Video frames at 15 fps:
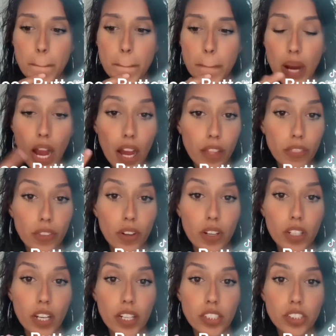I thought
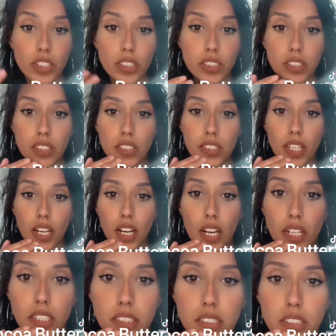I trusted, that I
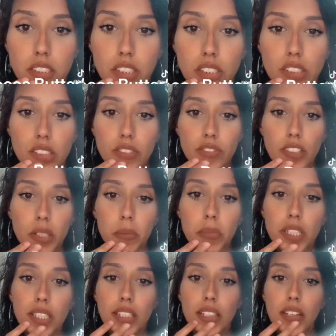considered
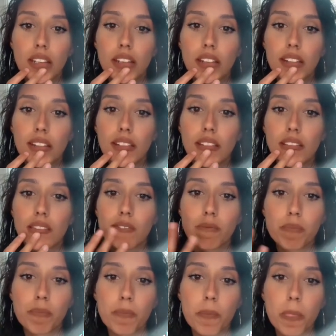family. And
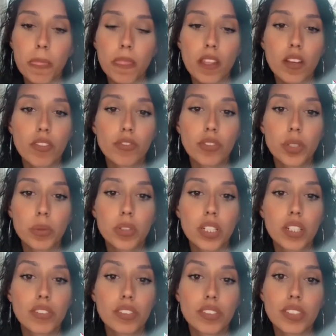for
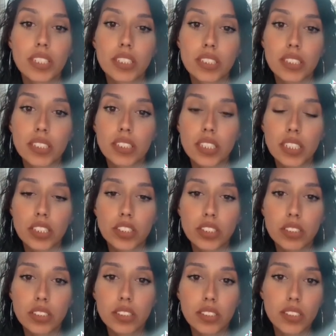whatever reason, they
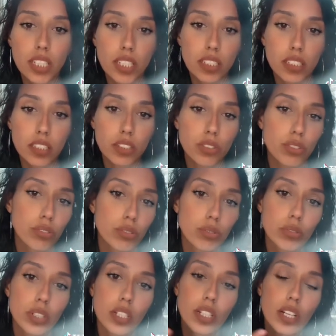just decided to
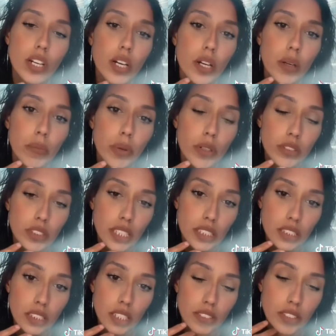post that
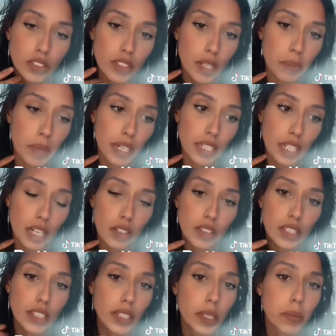stuff so that my account
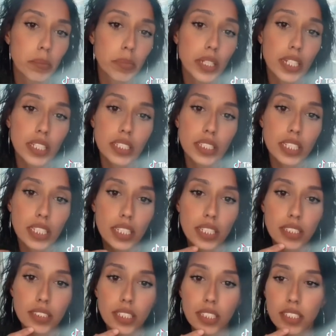can get banned and get
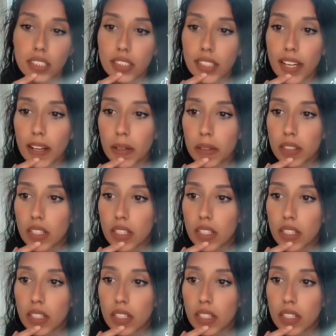taken down.